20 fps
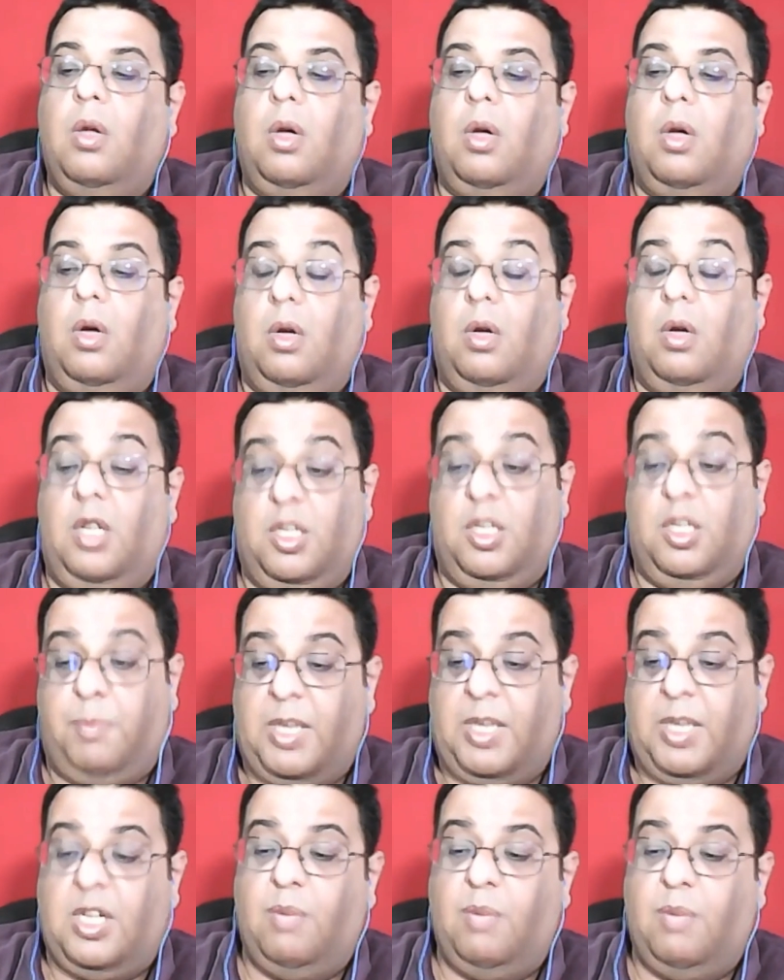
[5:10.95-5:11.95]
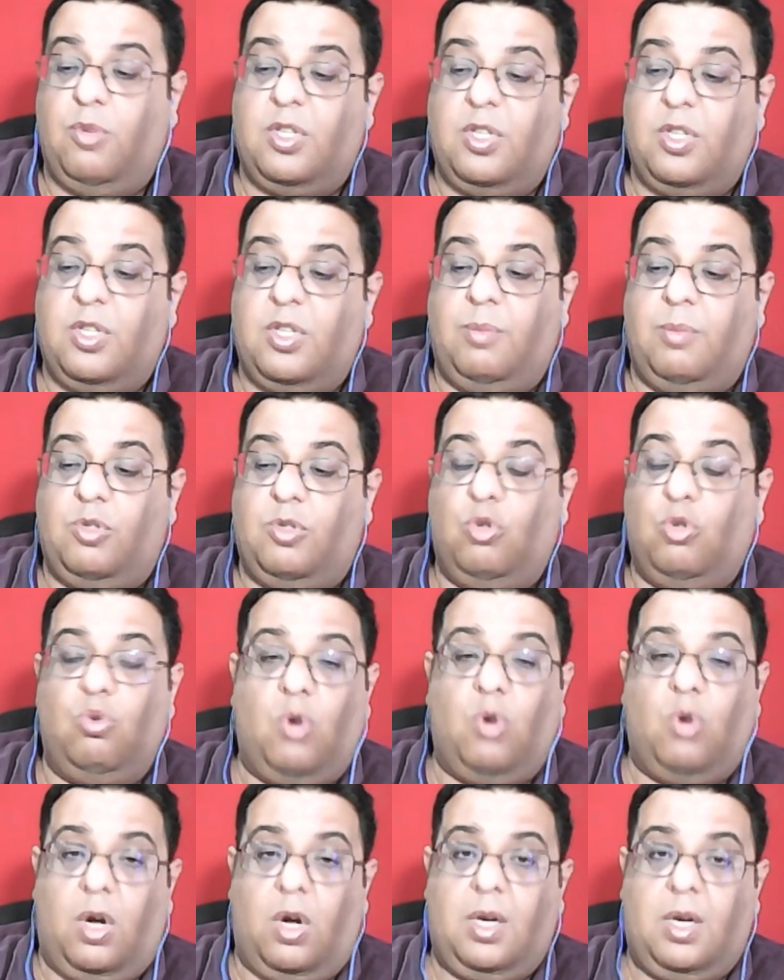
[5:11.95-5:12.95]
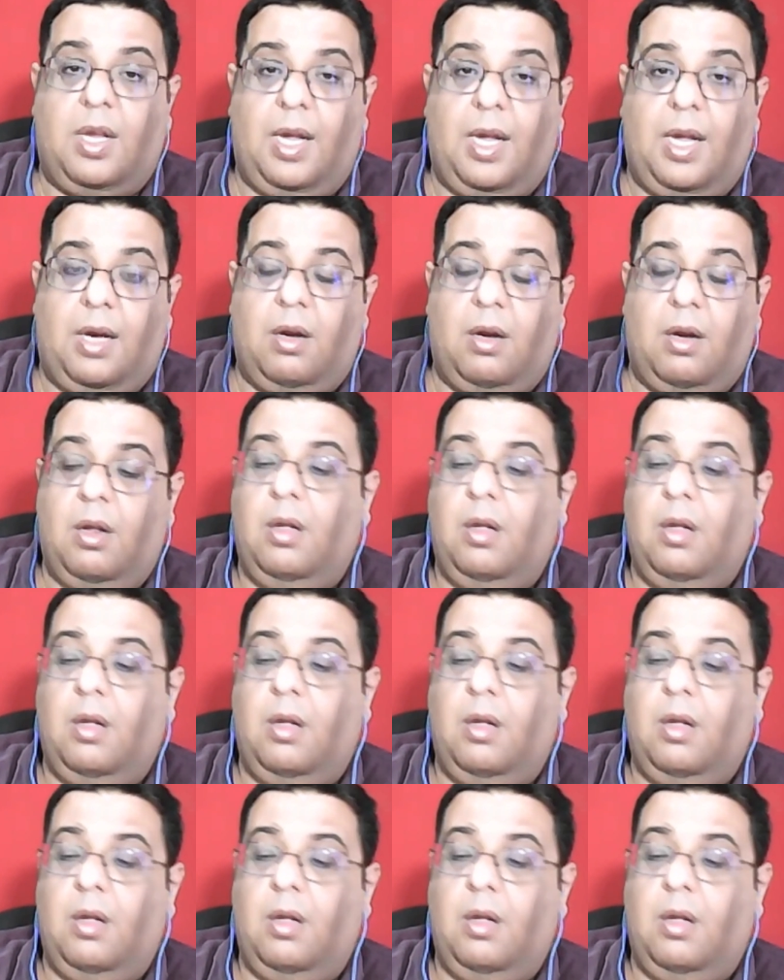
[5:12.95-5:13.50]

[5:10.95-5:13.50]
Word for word: uh, especially Muslims, do not get